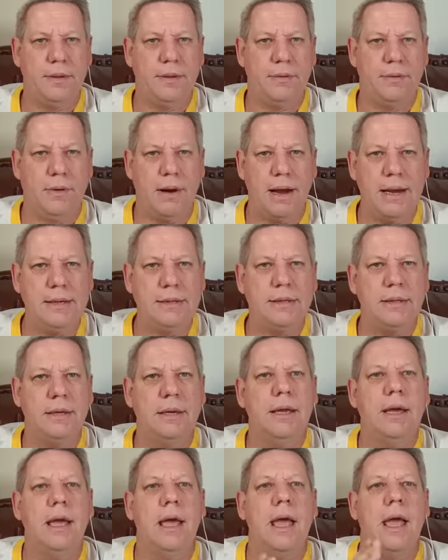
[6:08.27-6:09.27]
Right?
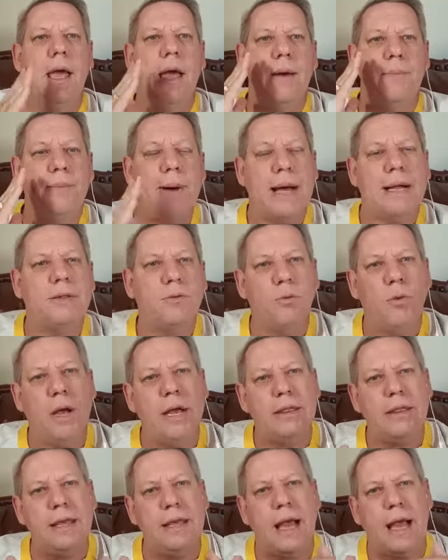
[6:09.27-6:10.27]
But
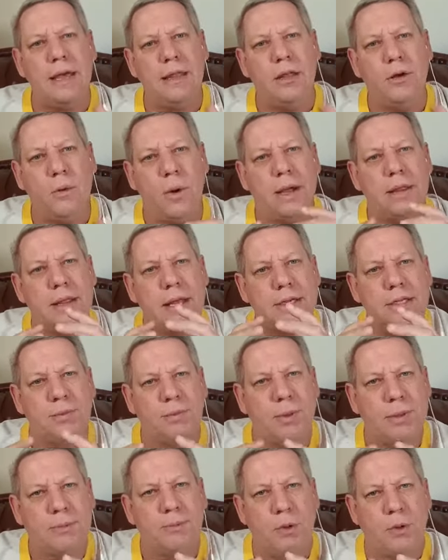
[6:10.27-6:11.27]
where the other one that's a
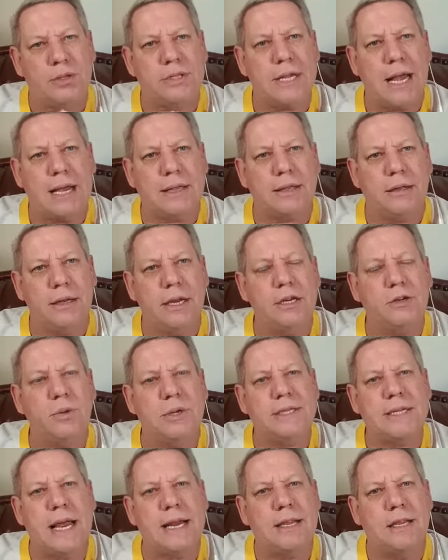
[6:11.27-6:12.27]
bit more subtle is where
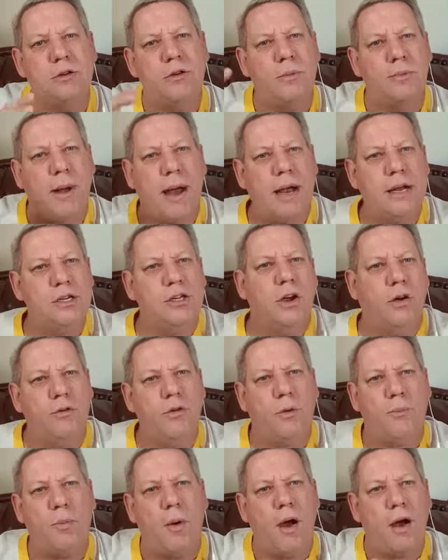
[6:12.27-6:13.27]
Satan reminds you of
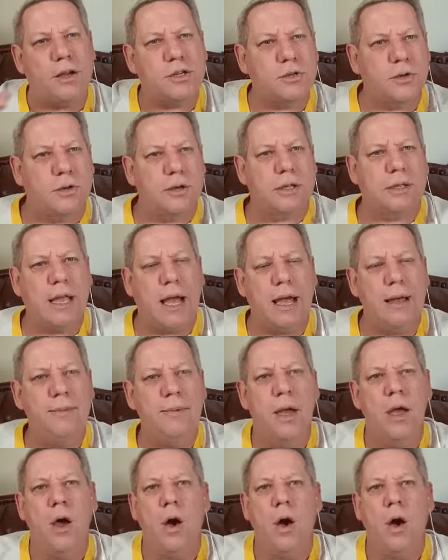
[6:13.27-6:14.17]
your past all the time,